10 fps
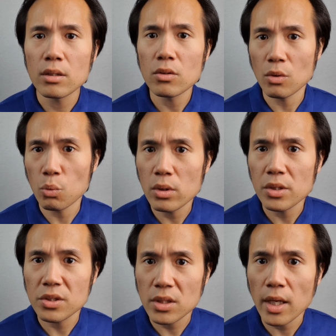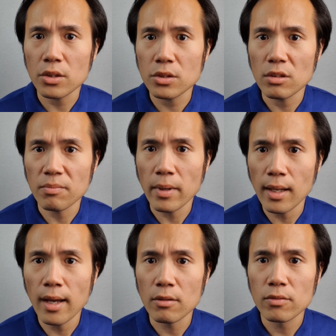the worst sex of my
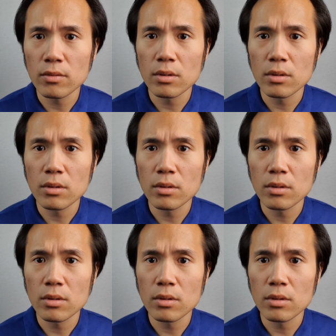life.